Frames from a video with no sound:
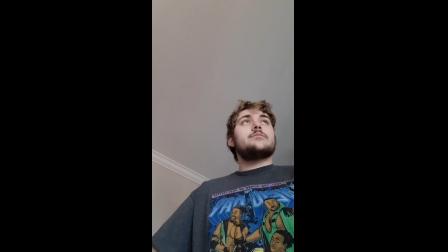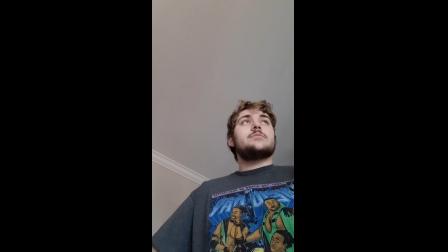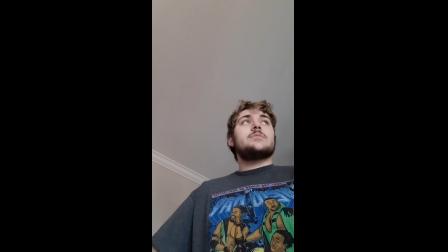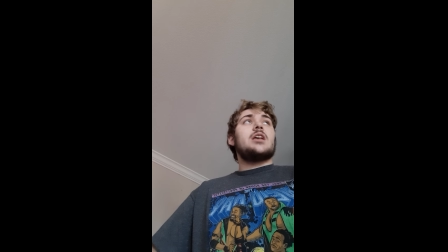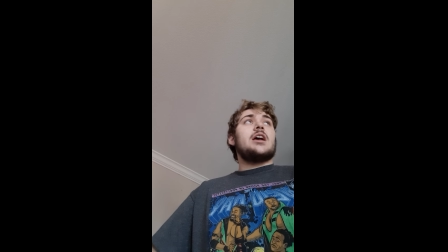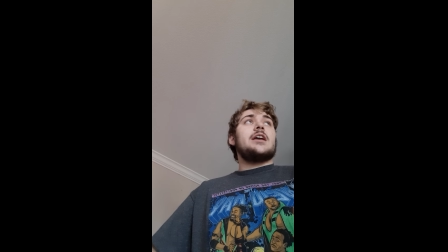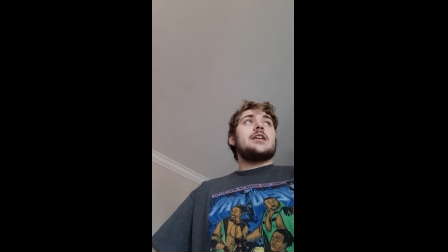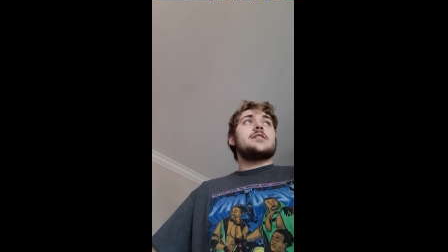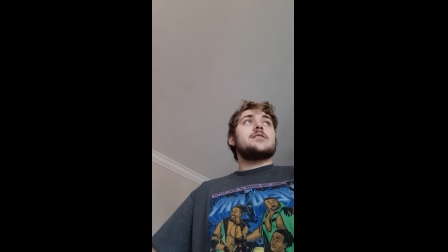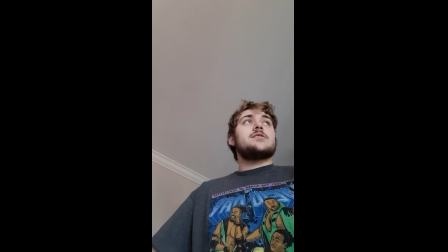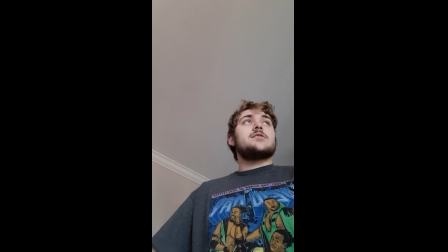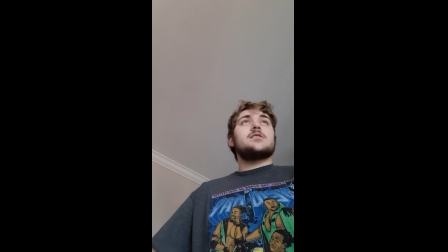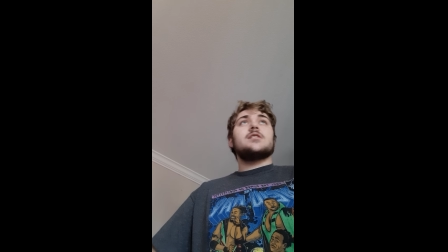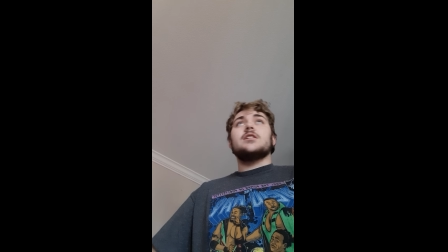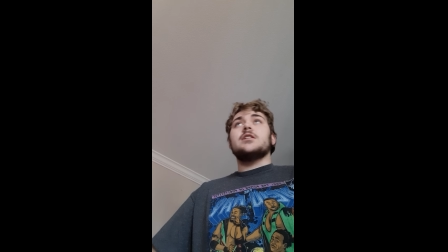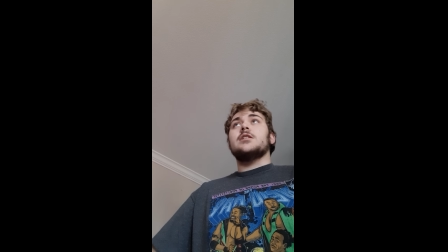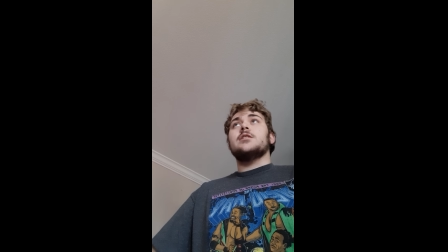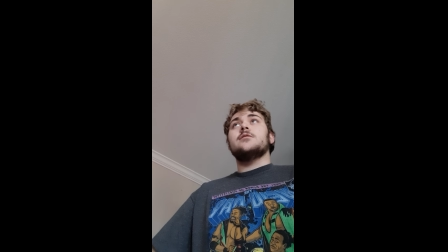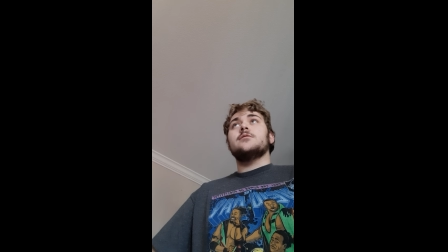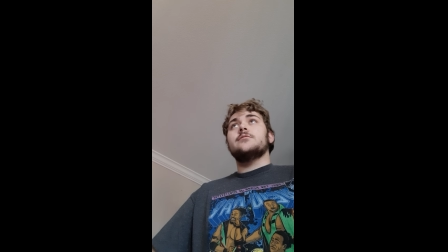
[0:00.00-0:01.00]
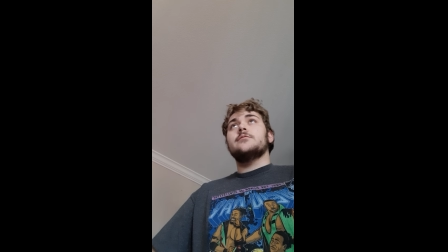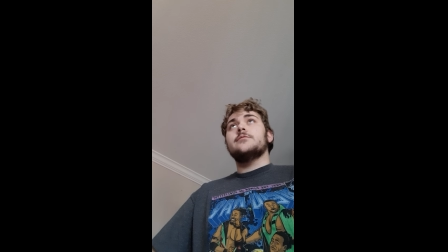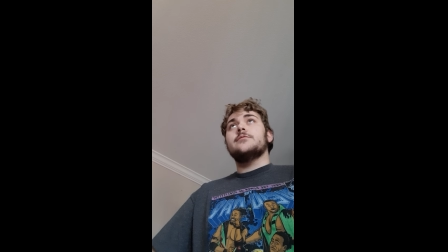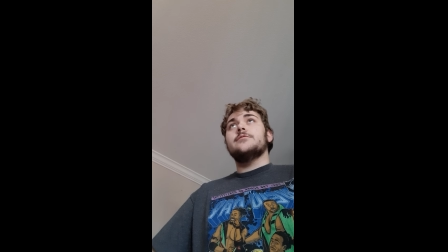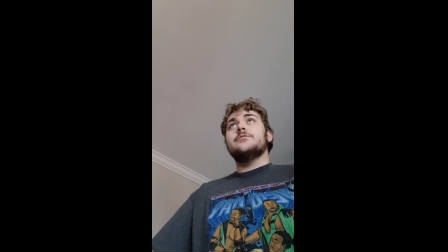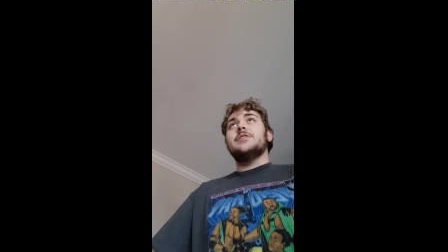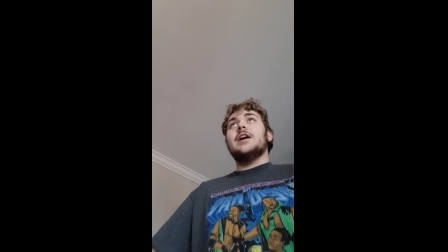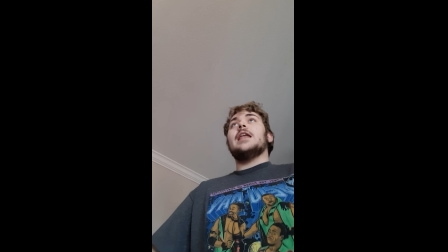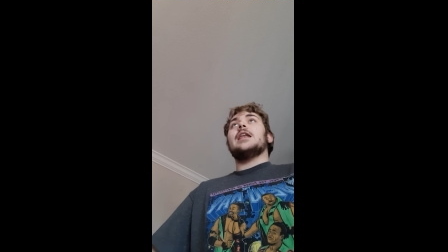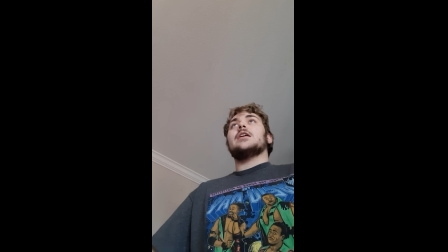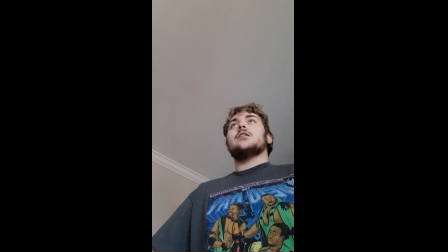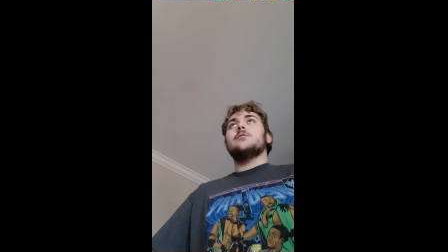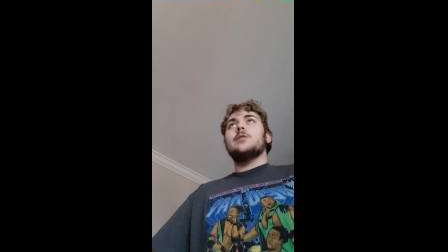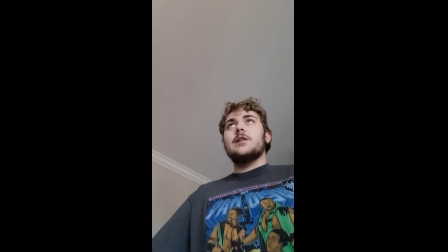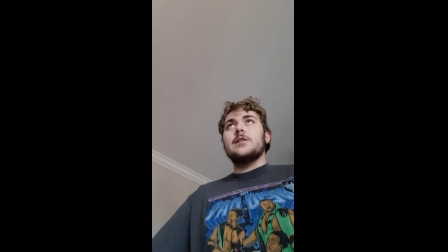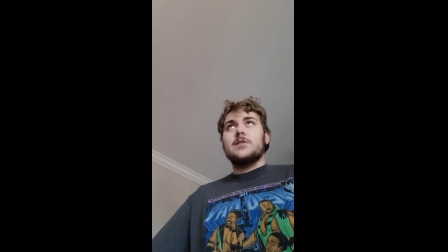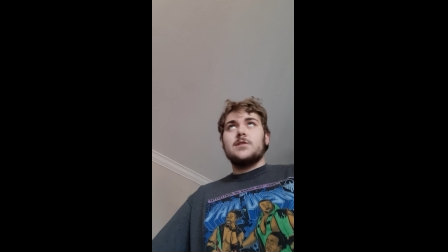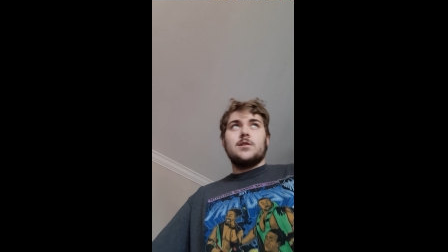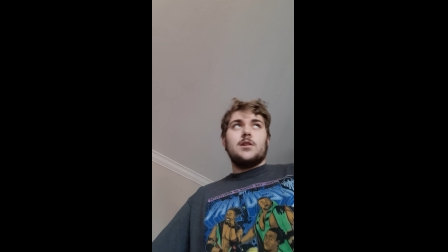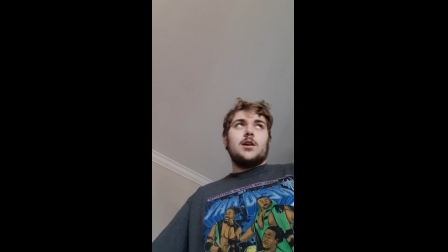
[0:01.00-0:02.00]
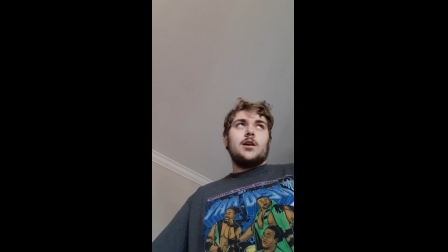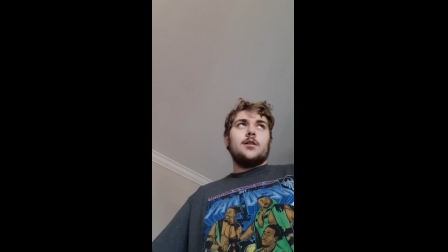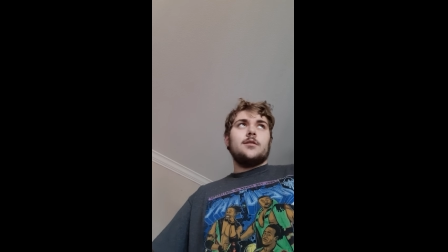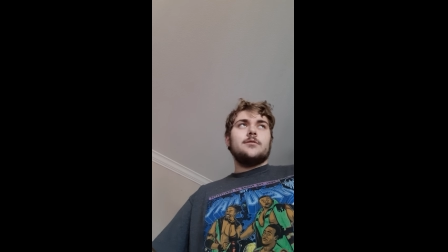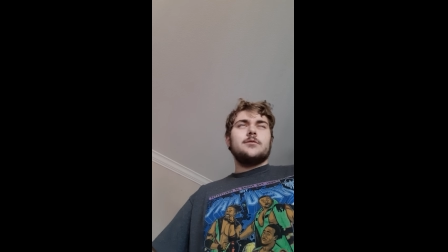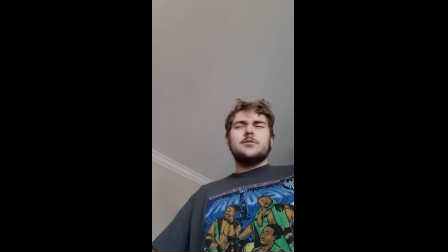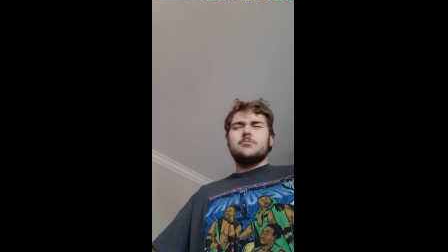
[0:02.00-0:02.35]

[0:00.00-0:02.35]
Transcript: Tennessee Valley Wrestling.